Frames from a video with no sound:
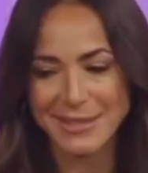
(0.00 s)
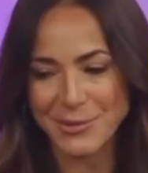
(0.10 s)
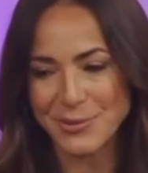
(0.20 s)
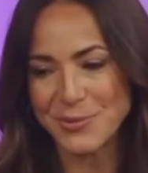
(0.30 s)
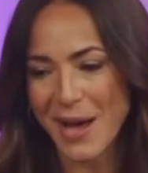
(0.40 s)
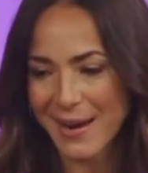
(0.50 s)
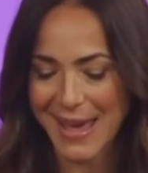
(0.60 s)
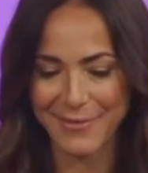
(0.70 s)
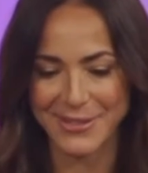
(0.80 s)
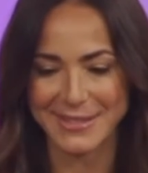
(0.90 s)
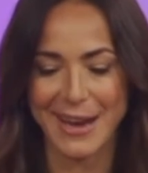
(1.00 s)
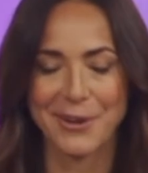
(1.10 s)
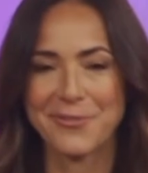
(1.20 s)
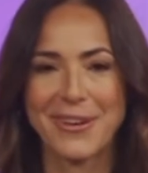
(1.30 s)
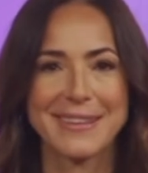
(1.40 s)
You do not have to
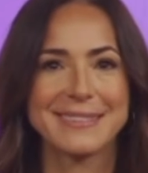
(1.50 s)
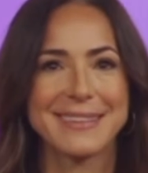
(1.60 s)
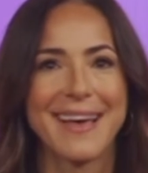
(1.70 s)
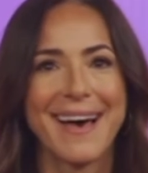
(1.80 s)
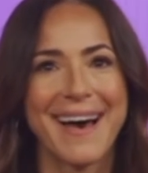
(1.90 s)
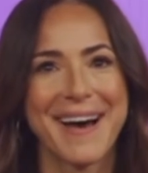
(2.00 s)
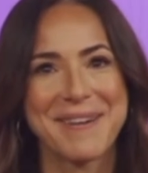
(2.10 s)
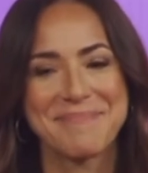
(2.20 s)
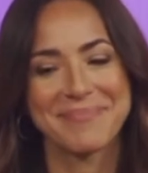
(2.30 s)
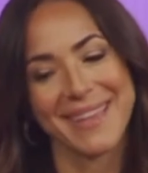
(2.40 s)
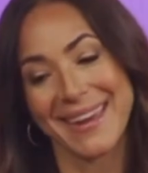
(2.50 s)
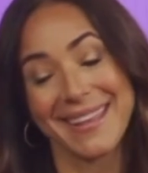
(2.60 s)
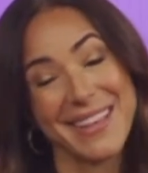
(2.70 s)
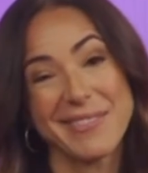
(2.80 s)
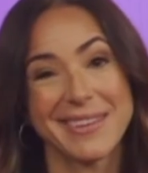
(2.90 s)
sacrifice, um, and I
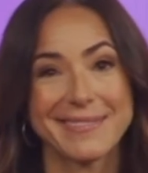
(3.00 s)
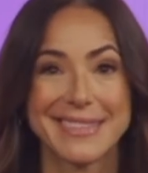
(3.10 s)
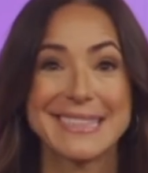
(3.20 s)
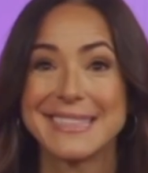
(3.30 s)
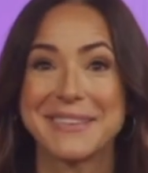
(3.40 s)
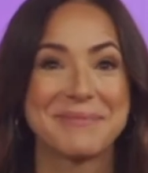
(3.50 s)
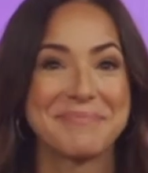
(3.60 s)
love it. It's easy.